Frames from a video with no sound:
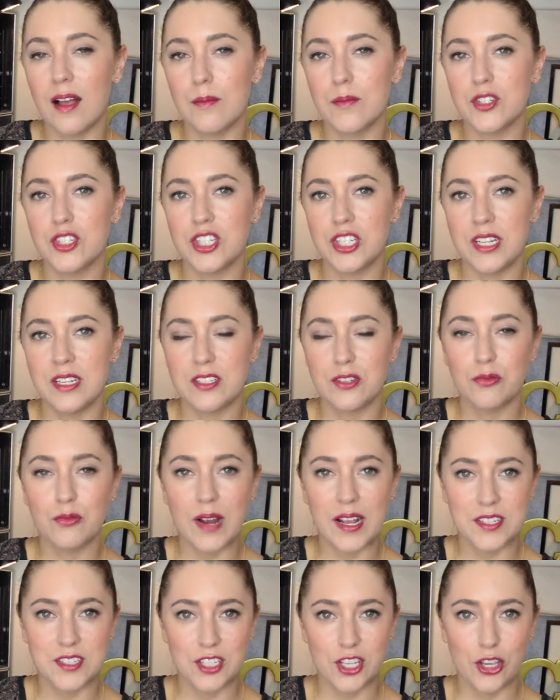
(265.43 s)
She is a
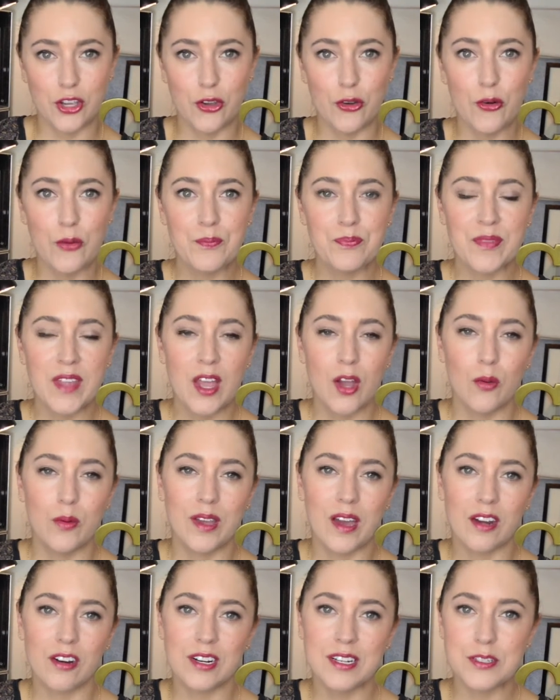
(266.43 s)
rescue.
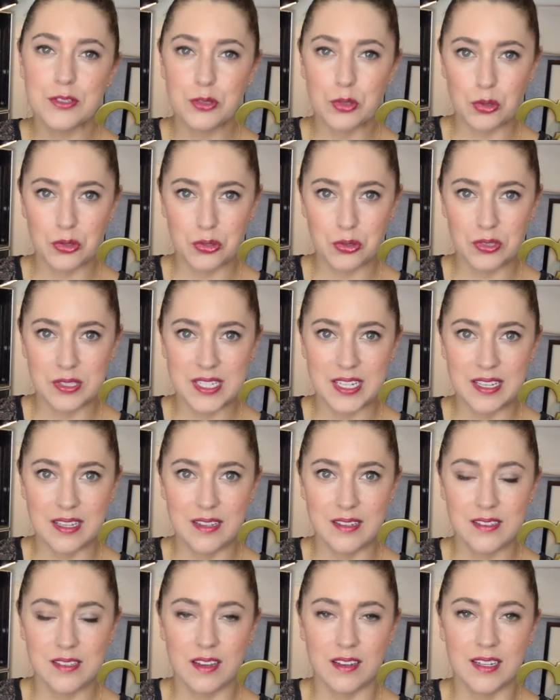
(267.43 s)
We got her at Social
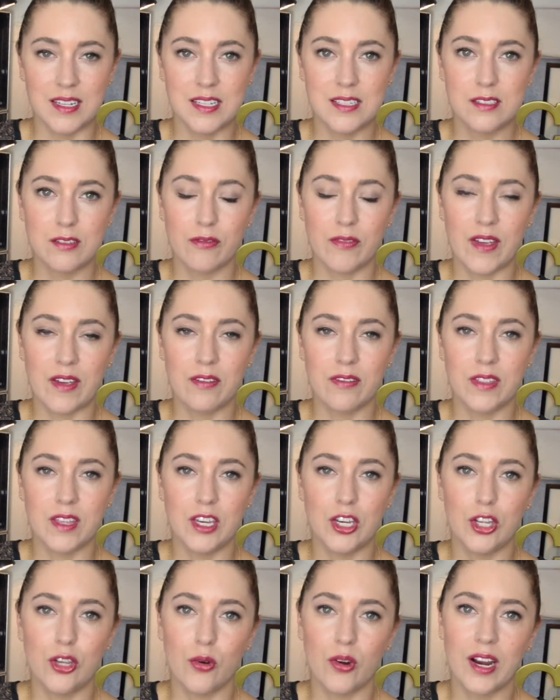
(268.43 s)
Teas on East 5th
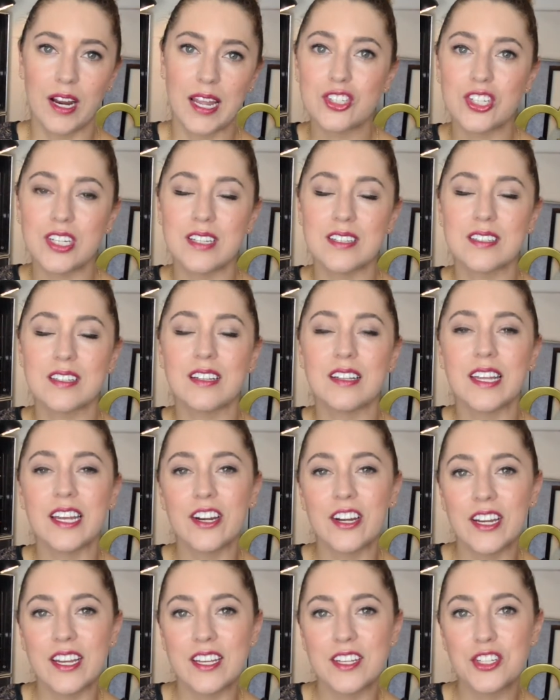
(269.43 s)
in New York. She is
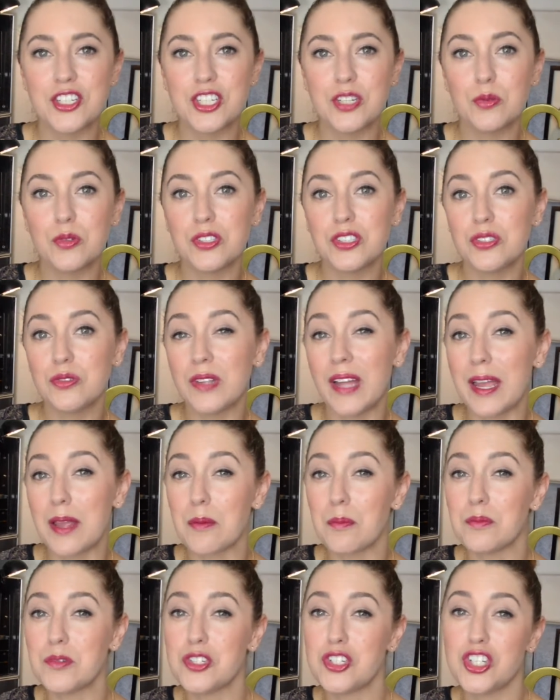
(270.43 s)
hilarious. She will do
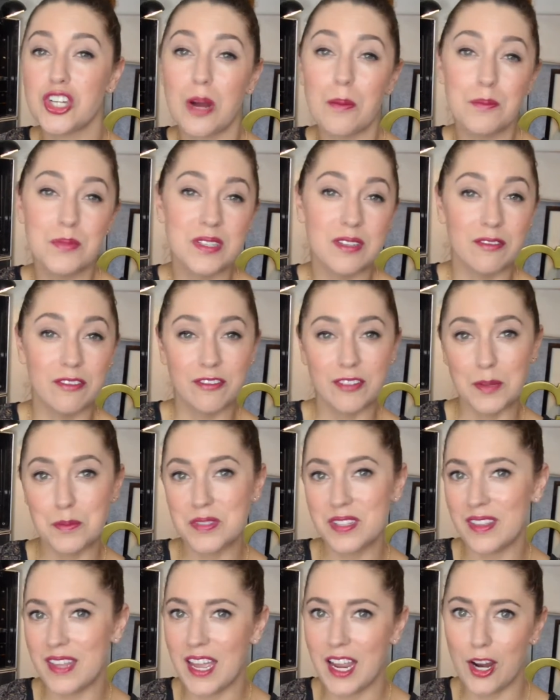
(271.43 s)
like jumps and
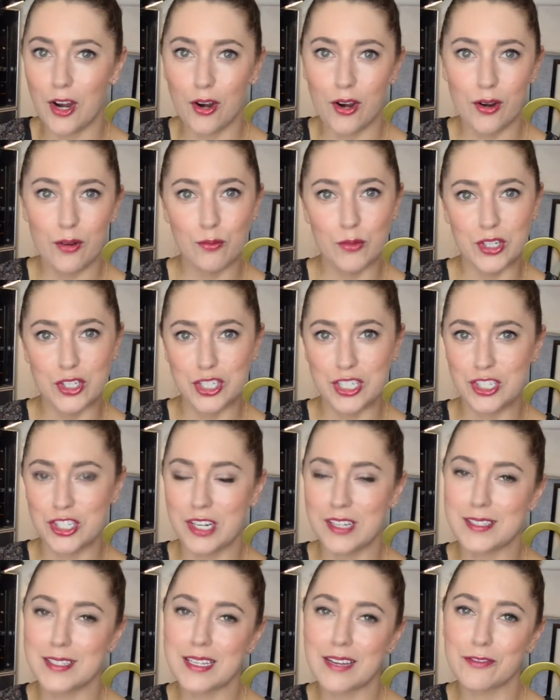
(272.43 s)
flips in the air when she
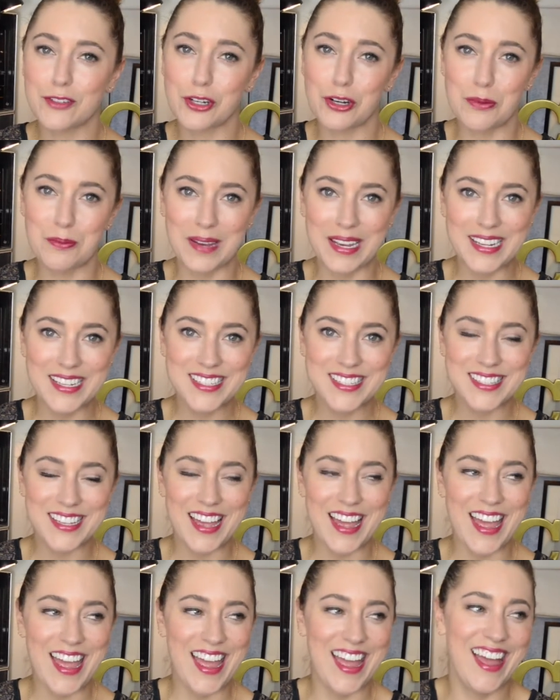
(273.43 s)
chases after her mice,
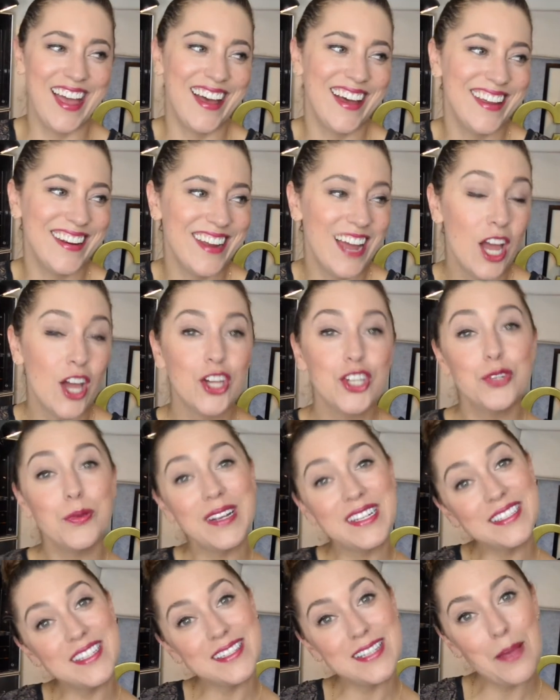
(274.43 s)
and she
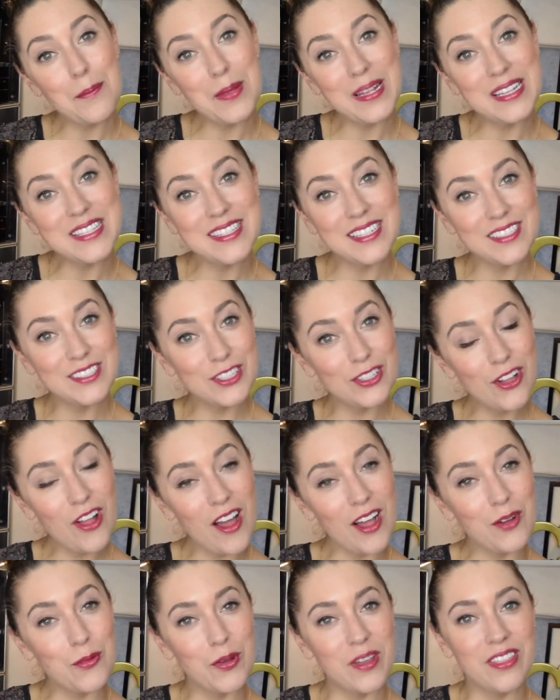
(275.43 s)
wakes us up at 6
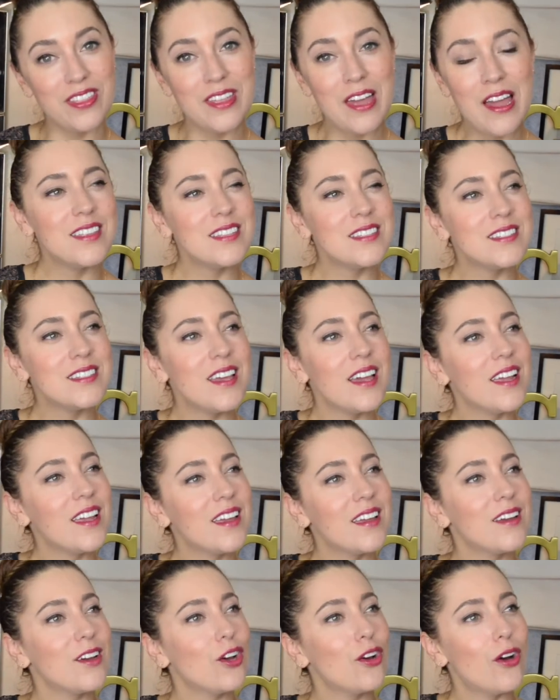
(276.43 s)
o'clock with this
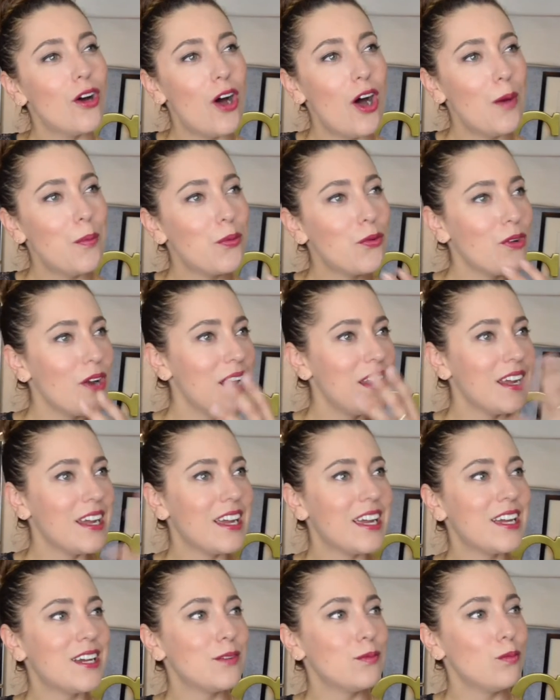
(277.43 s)
like
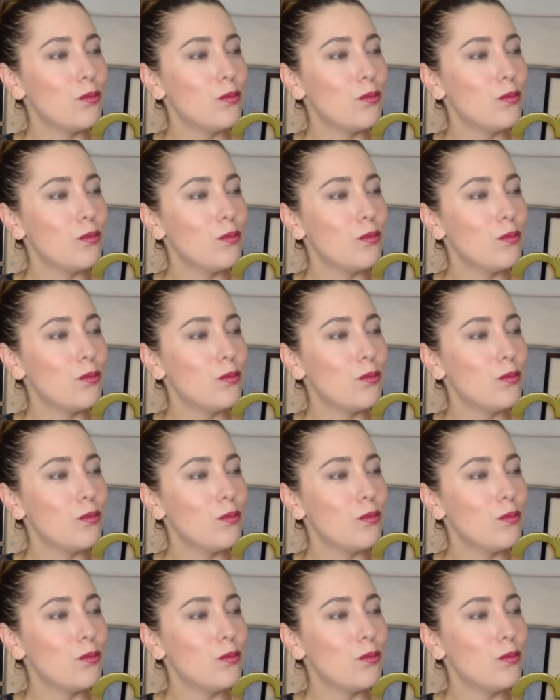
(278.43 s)
operatic